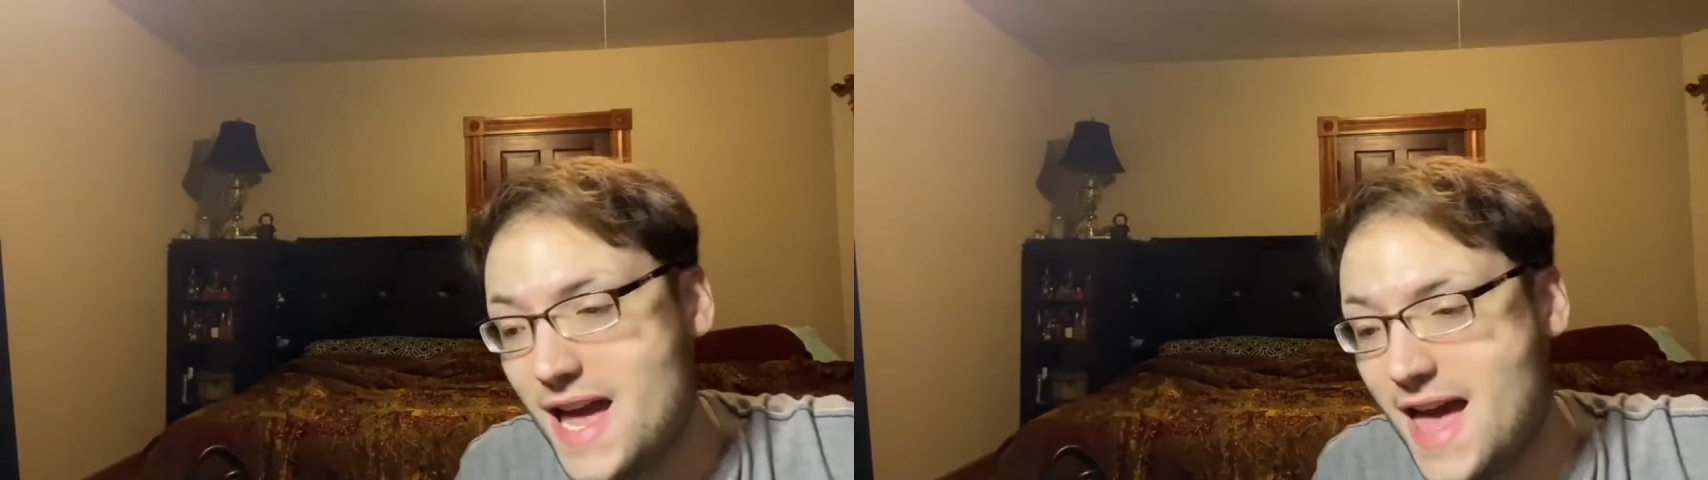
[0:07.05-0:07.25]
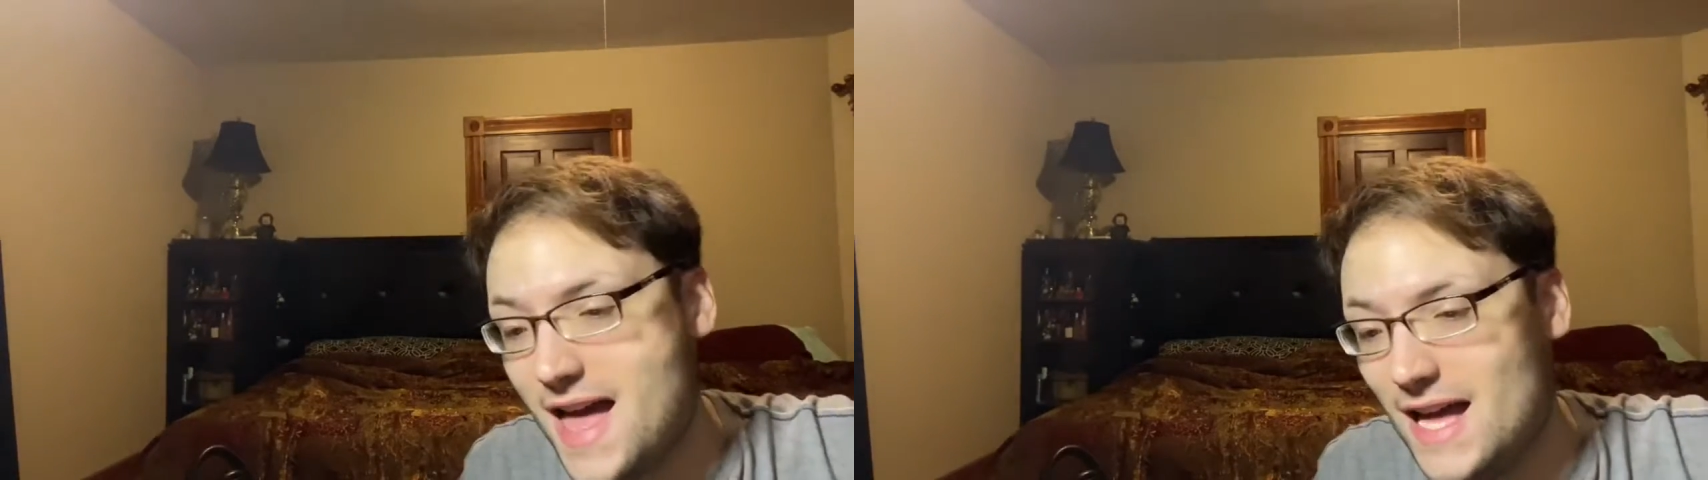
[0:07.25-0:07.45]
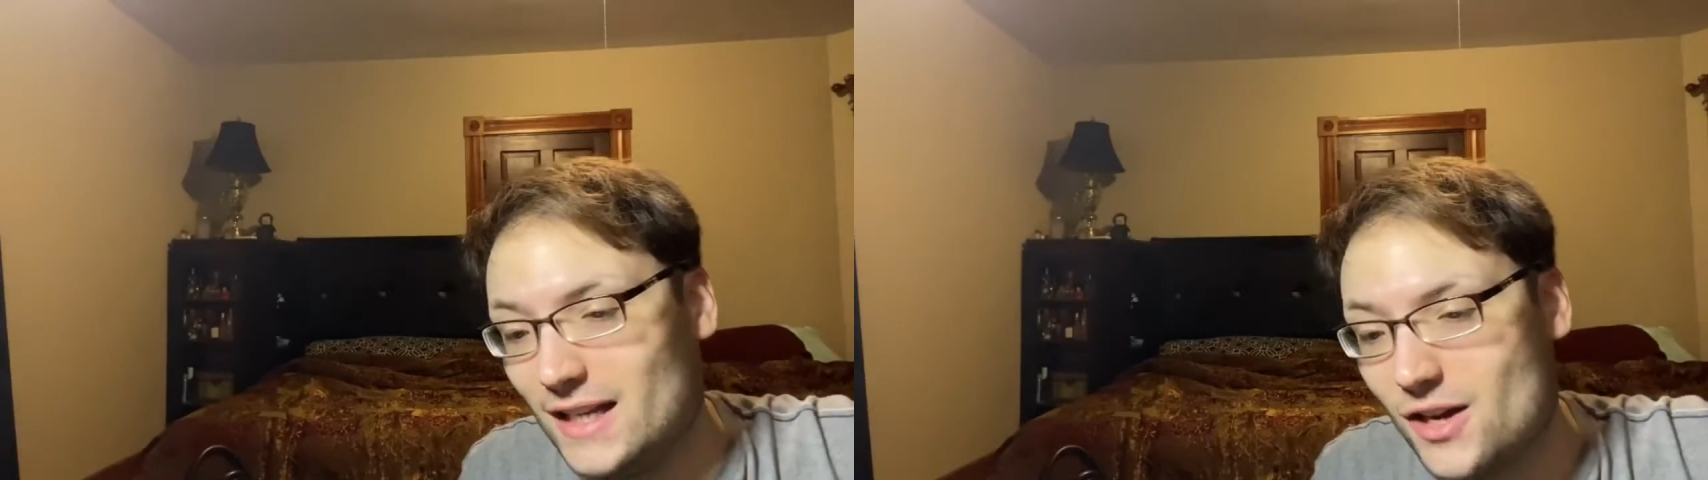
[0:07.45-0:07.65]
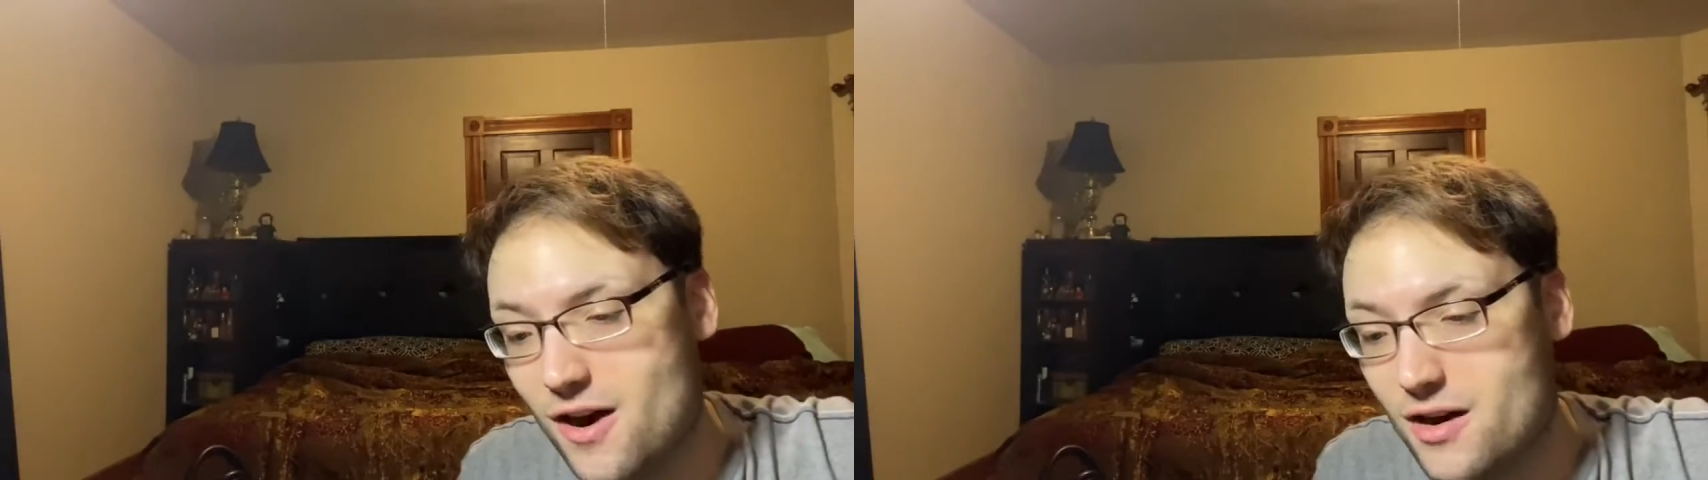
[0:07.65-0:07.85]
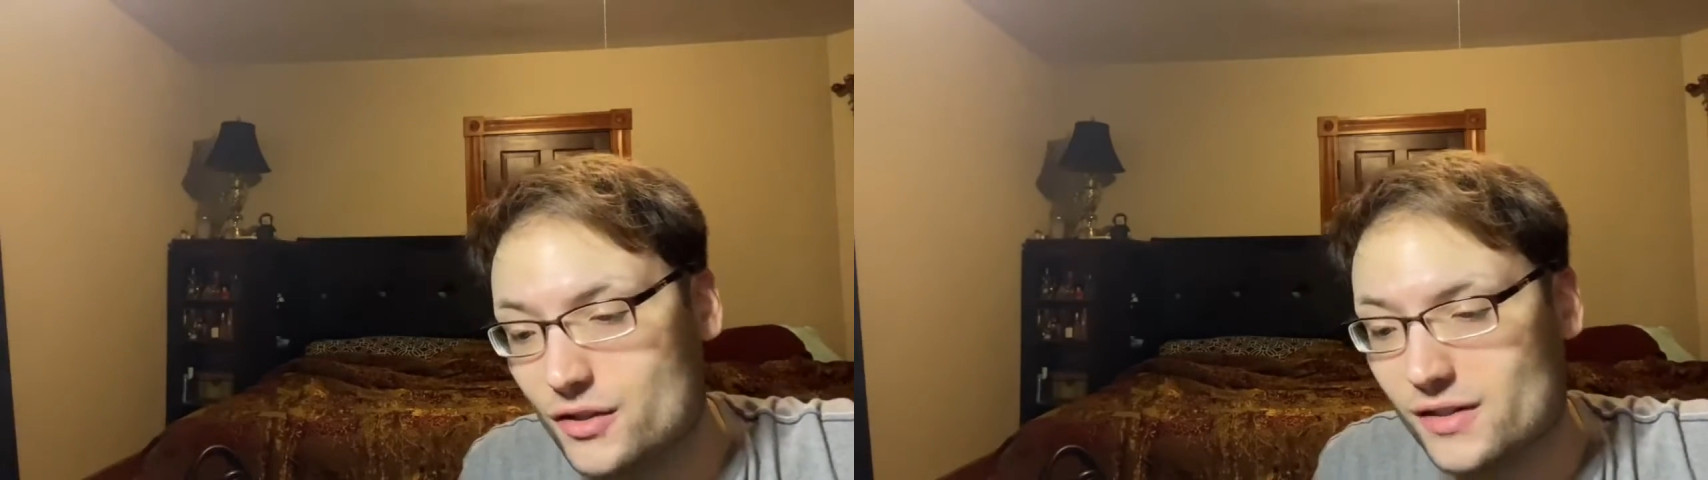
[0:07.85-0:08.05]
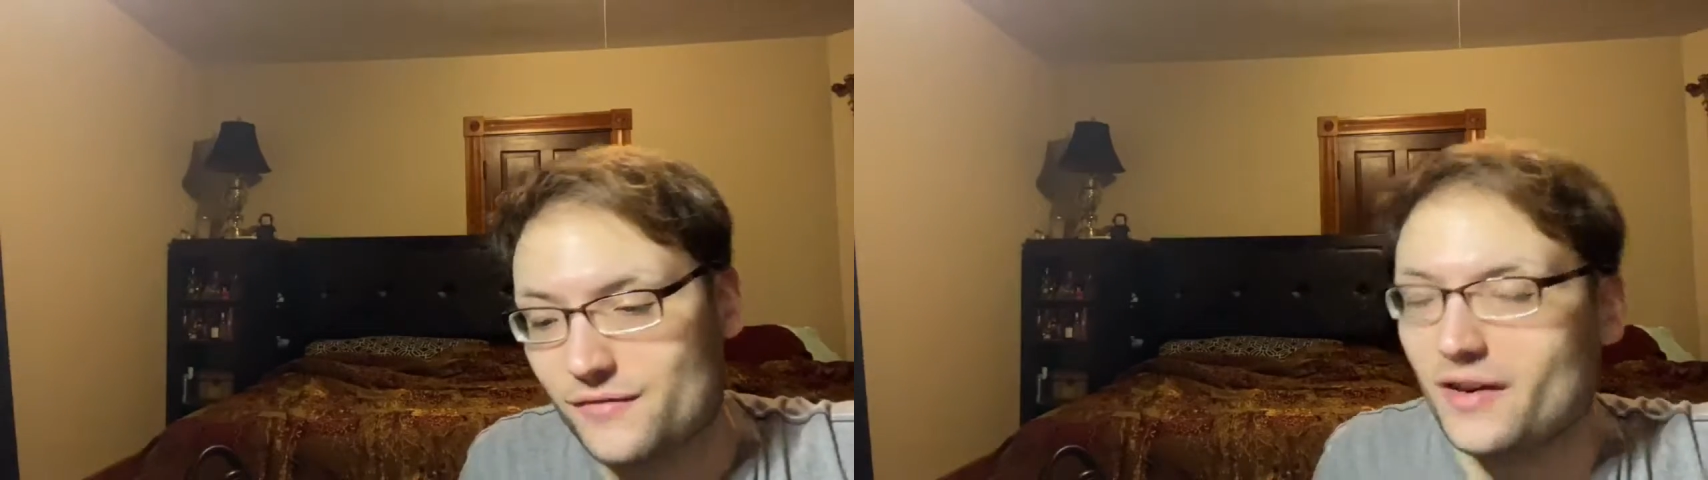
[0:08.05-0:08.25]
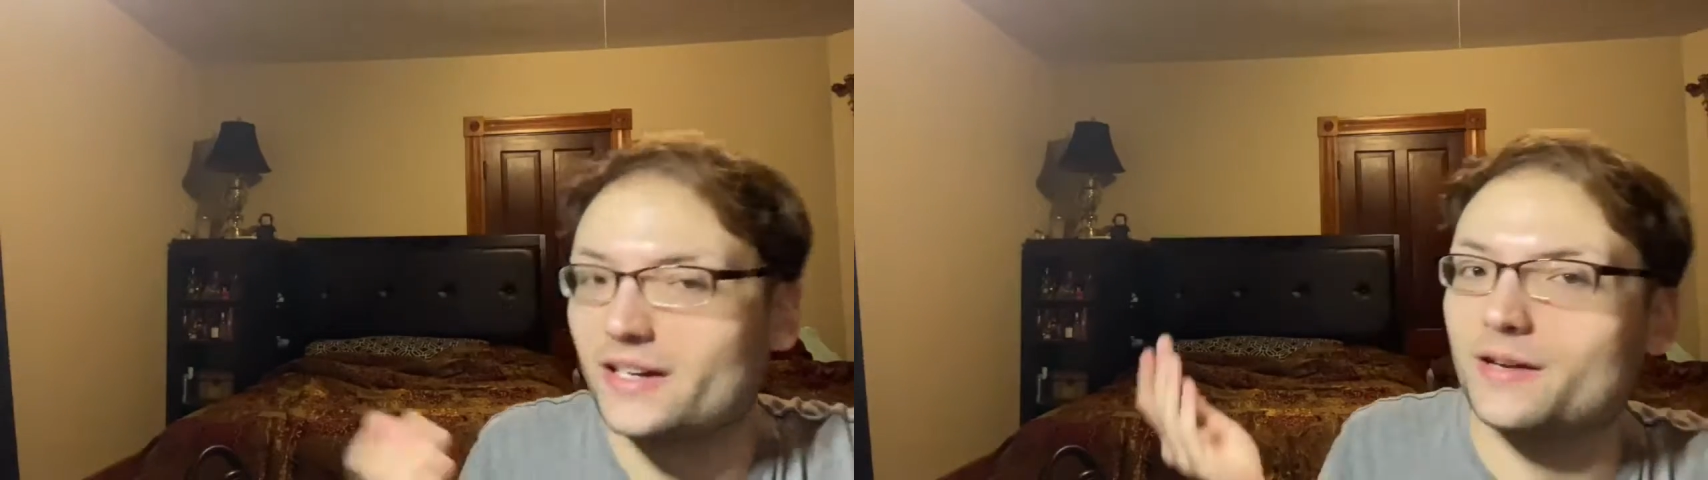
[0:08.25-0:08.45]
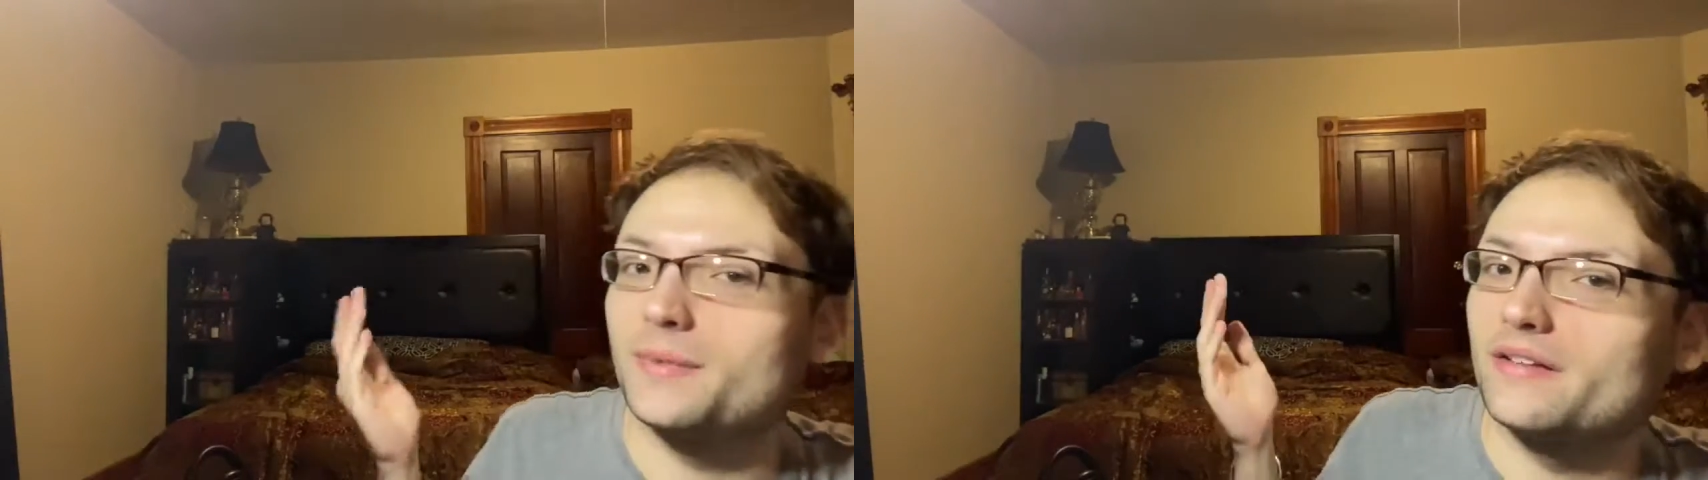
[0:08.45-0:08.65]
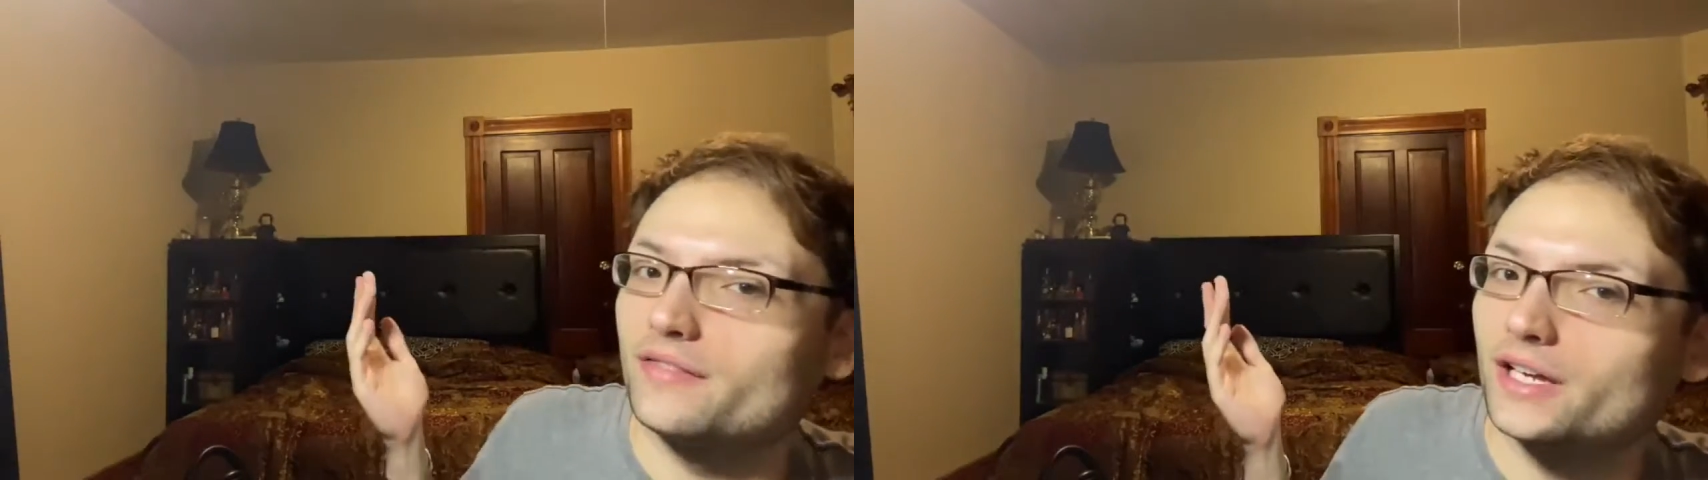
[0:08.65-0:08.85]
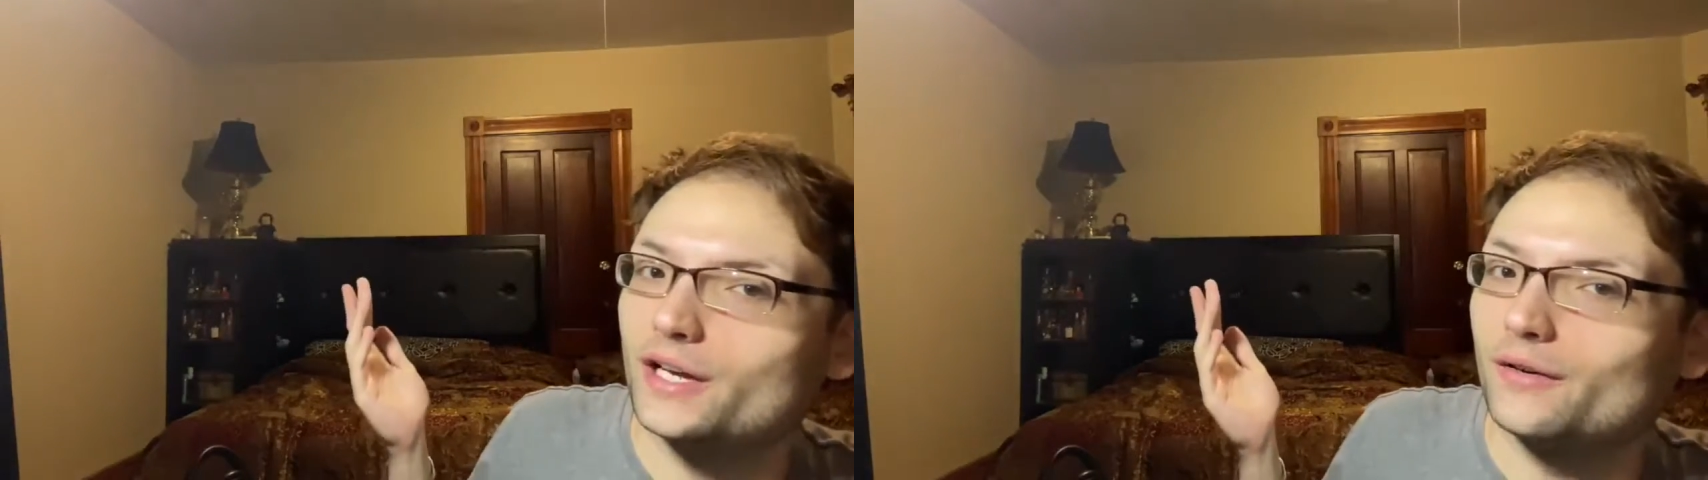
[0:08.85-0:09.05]
and are just finding my
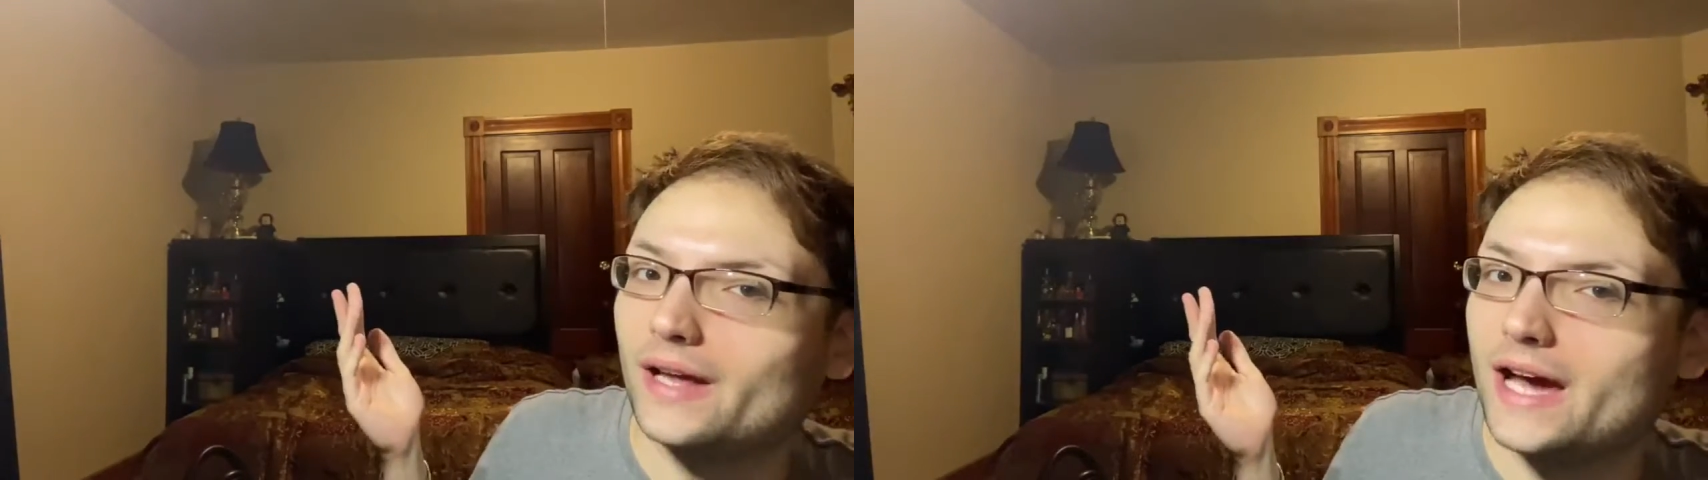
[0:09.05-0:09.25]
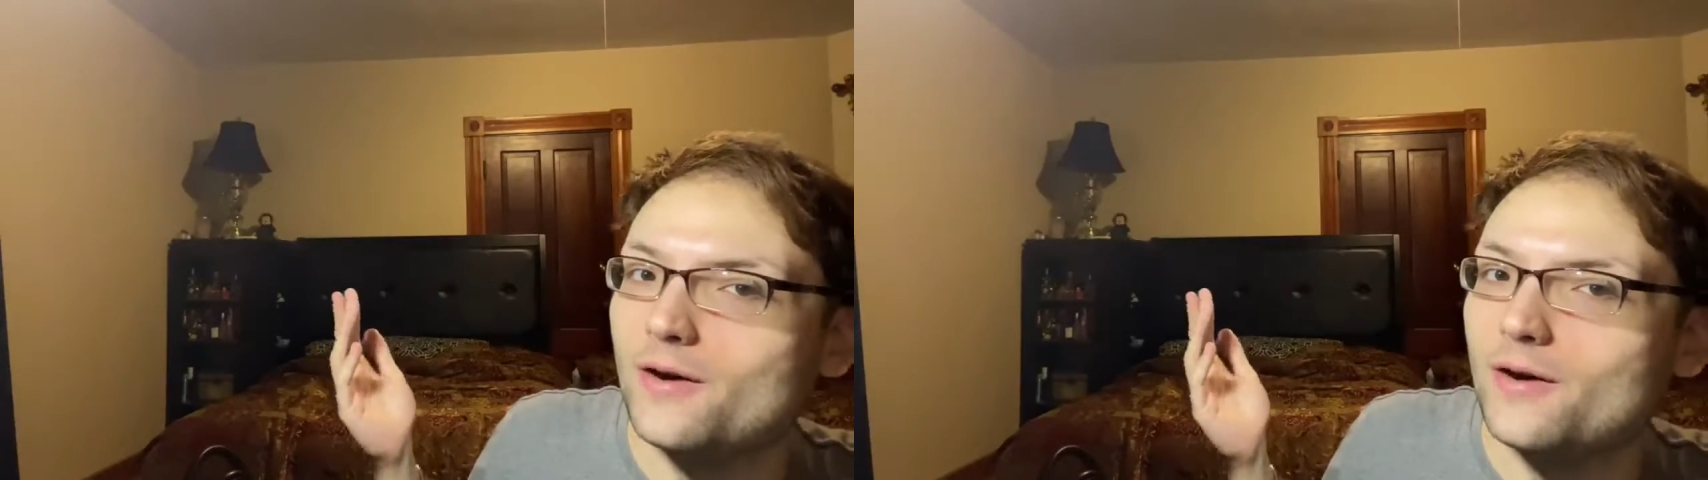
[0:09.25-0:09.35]
video now,